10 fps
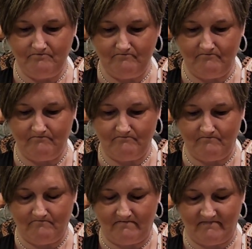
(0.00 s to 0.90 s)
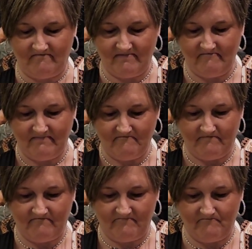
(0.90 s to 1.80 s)
Okay.
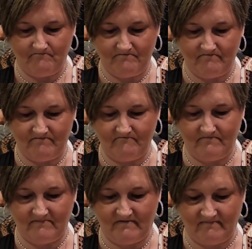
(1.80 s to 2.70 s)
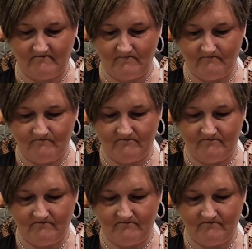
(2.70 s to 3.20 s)
Which one? Bread?